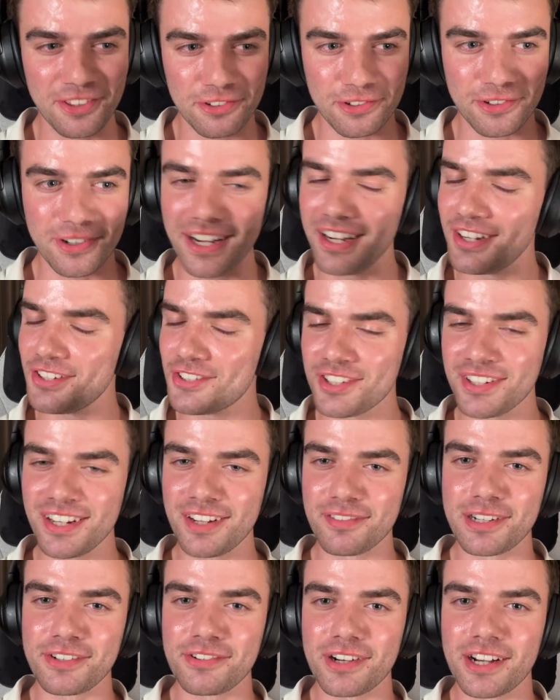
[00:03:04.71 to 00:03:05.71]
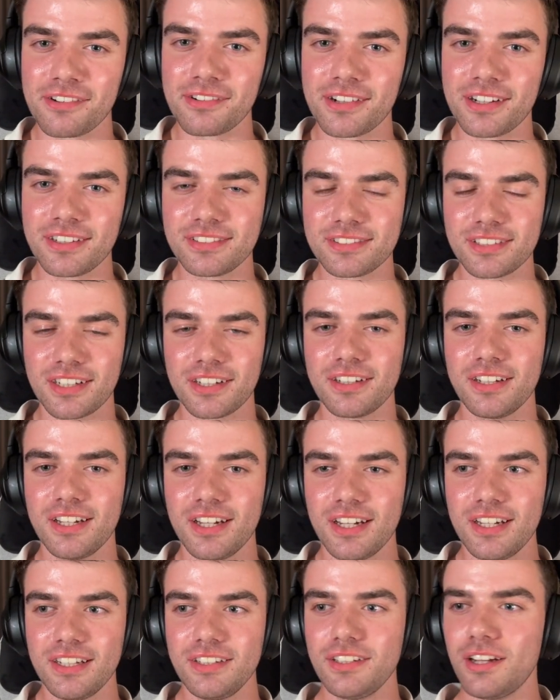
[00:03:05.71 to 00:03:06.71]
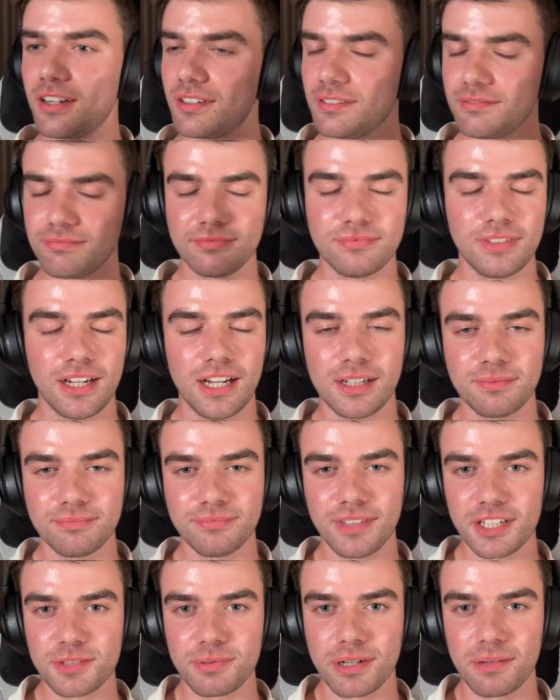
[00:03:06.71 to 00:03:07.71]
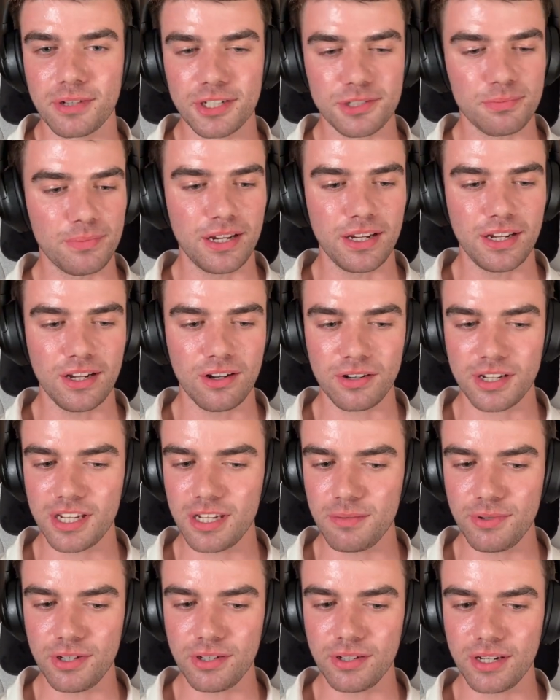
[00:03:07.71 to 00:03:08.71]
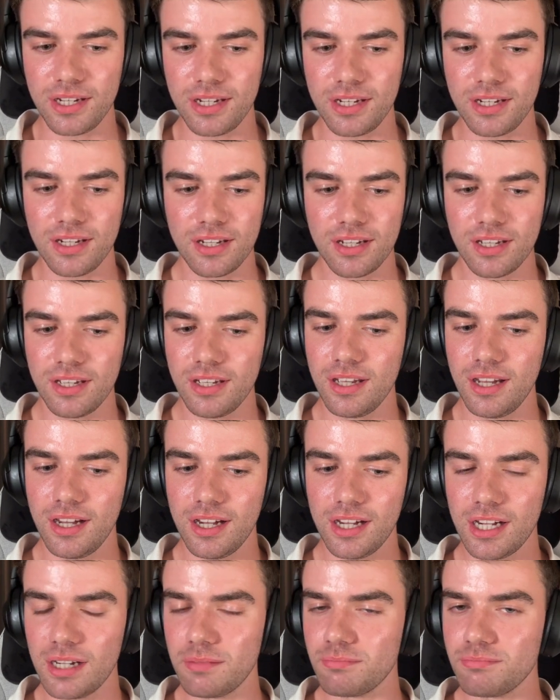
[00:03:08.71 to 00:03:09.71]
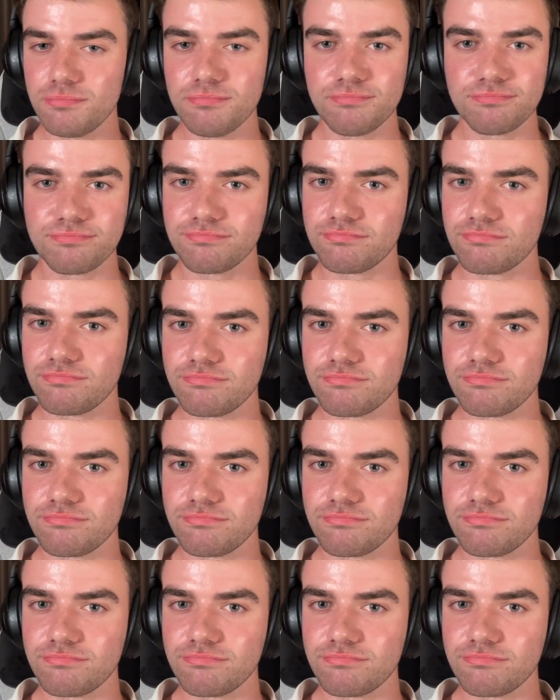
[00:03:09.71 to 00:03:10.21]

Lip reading: going through each and every drag race. So no. That's pretty much me, hockey, beauty, drag